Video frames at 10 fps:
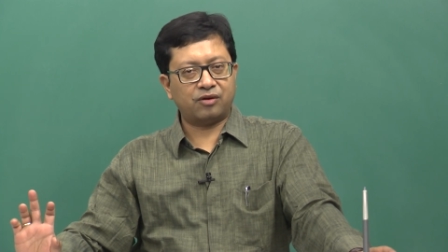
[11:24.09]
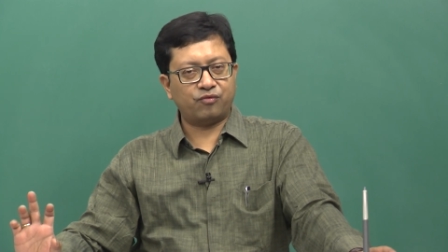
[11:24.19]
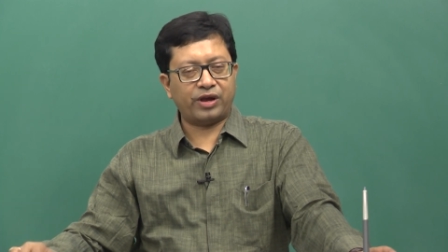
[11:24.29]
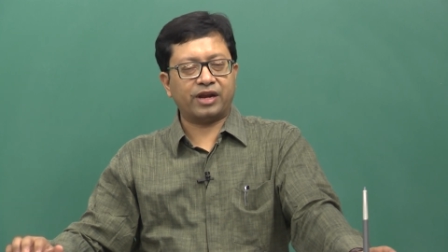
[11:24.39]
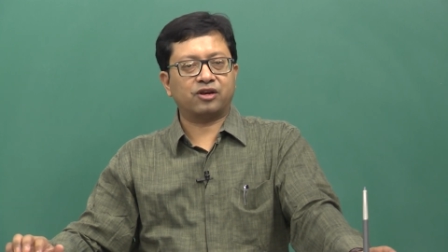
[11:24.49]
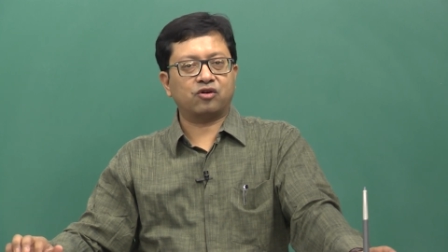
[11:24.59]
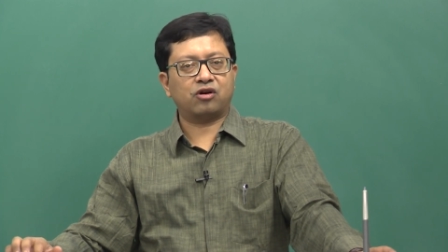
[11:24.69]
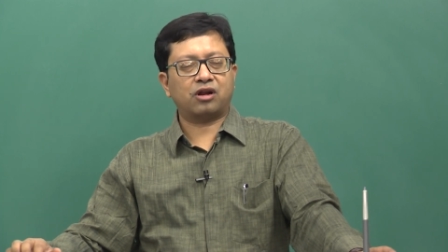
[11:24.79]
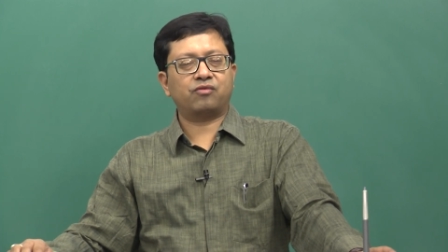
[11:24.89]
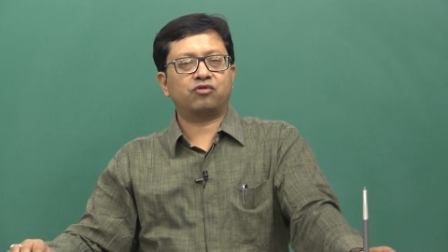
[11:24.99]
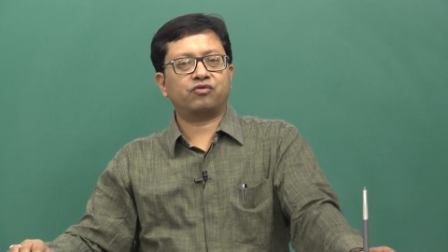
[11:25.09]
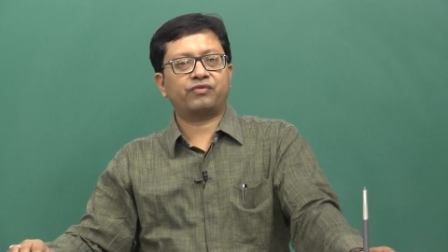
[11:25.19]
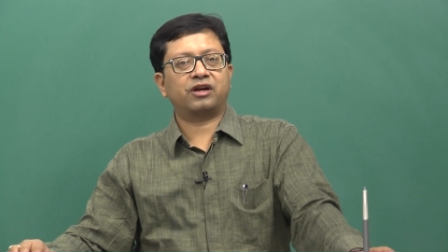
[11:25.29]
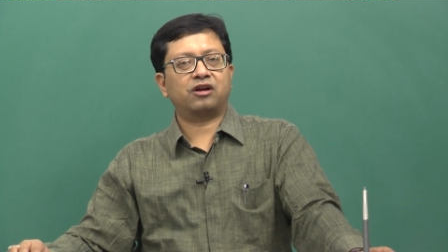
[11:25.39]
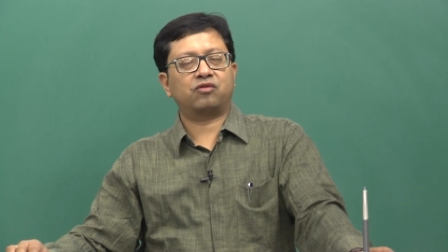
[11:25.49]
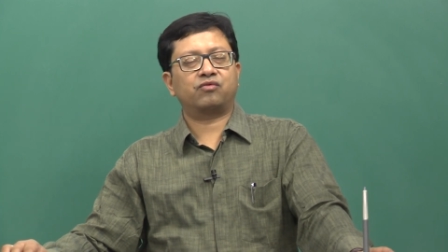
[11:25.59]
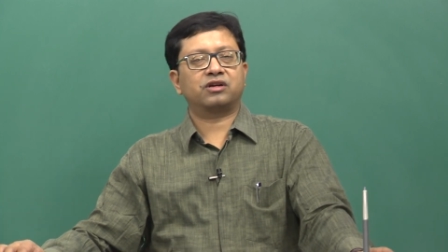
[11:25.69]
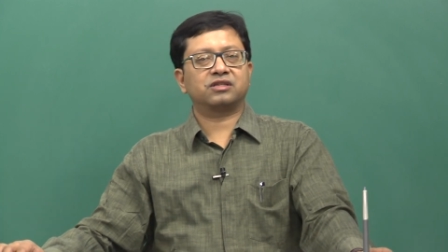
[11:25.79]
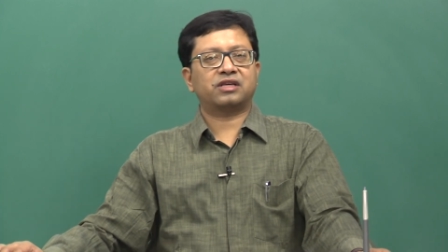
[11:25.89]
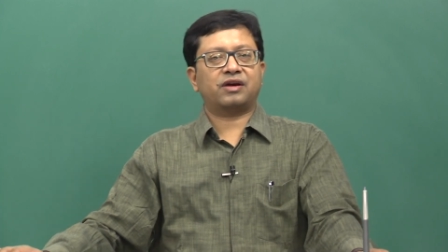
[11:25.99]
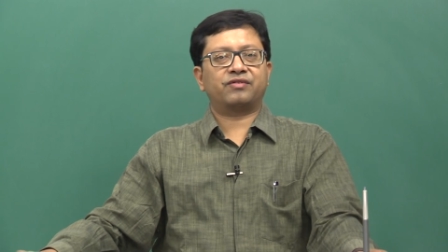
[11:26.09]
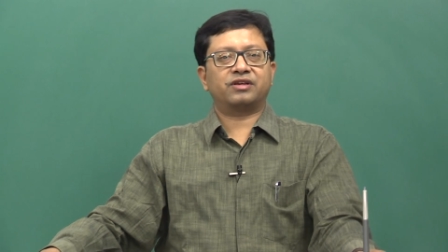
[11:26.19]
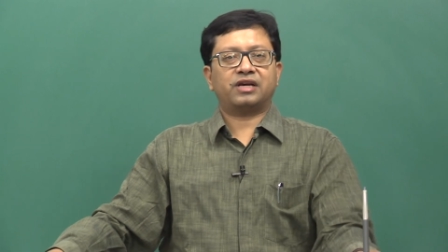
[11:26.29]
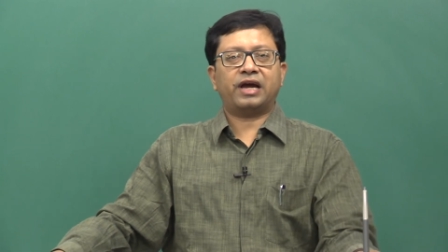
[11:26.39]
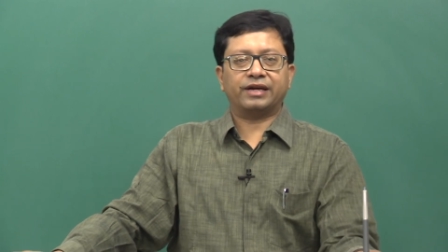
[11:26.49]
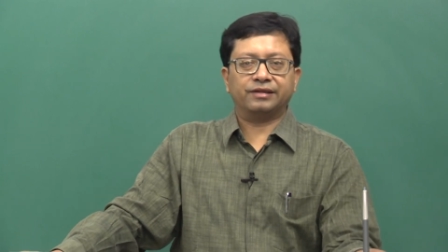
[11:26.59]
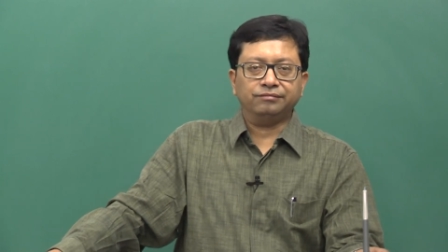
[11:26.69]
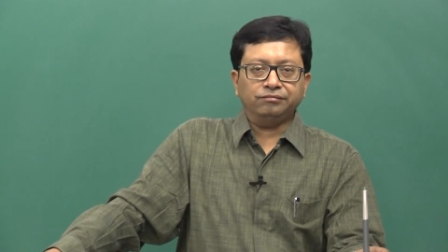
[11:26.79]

weight, or I want to find out what is the average height.